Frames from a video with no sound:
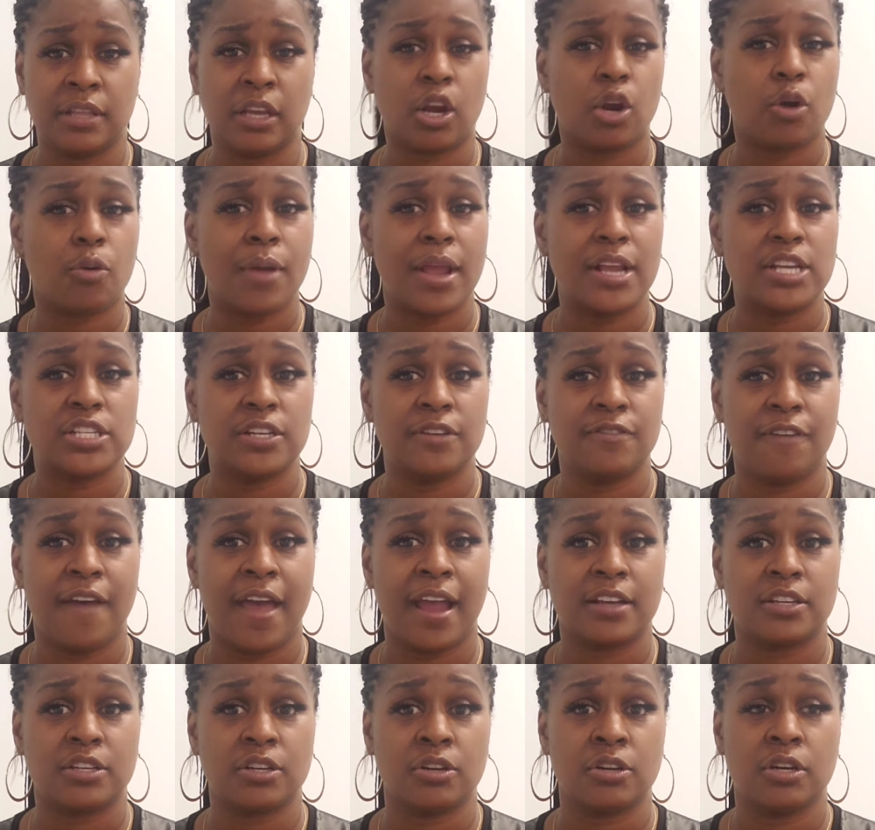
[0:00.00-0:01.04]
The correction
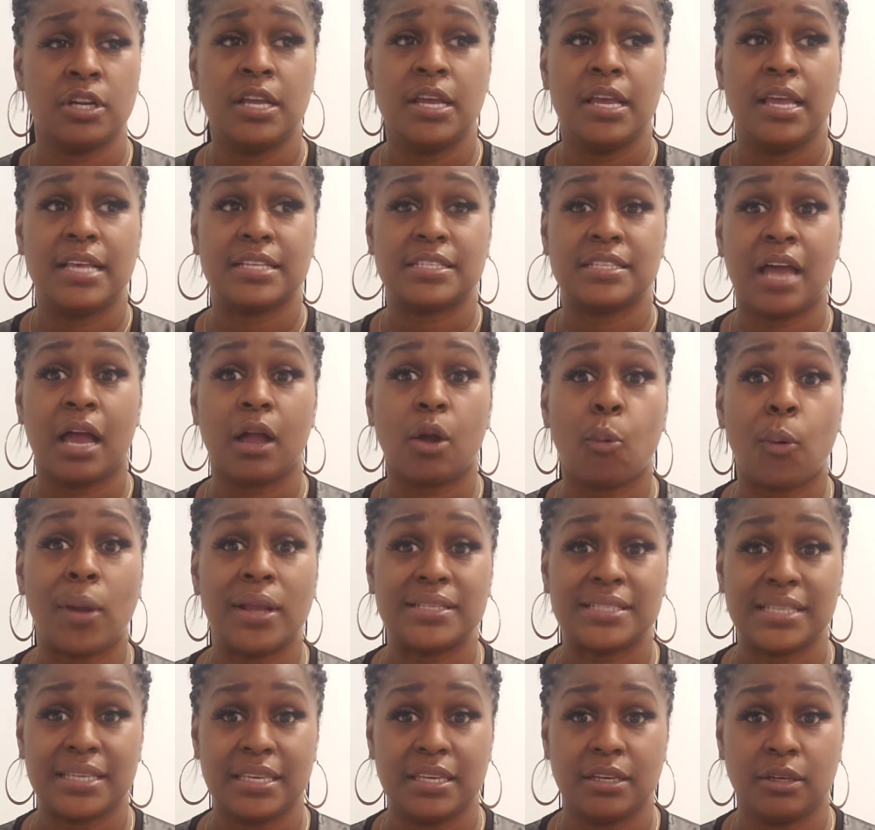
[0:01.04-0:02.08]
factor is not
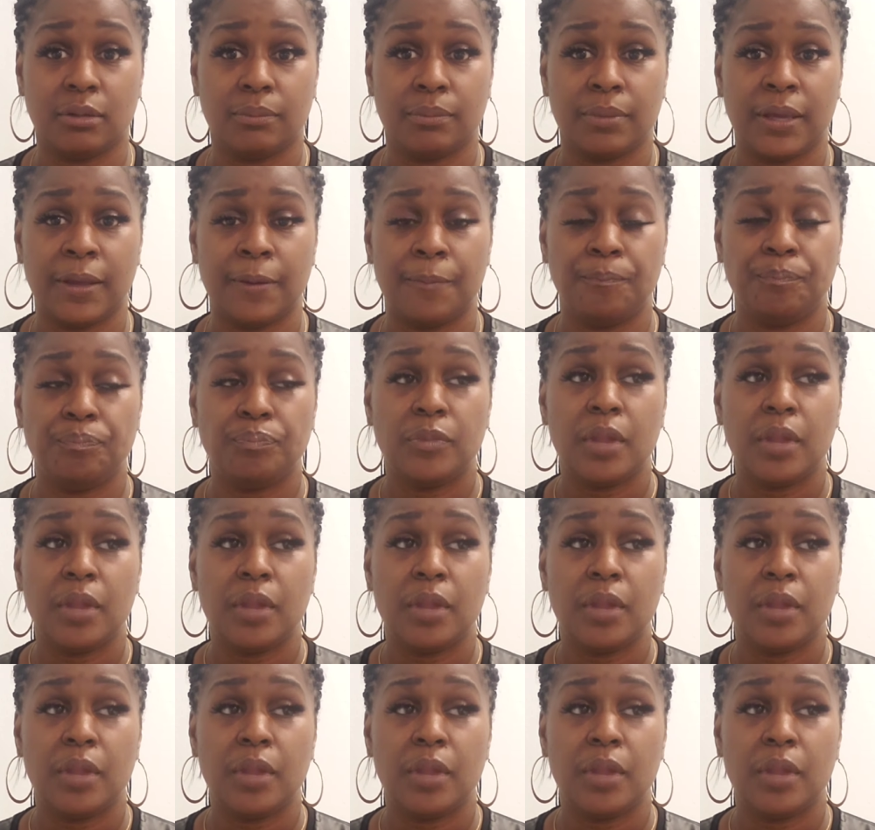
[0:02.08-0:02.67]
going to kill me.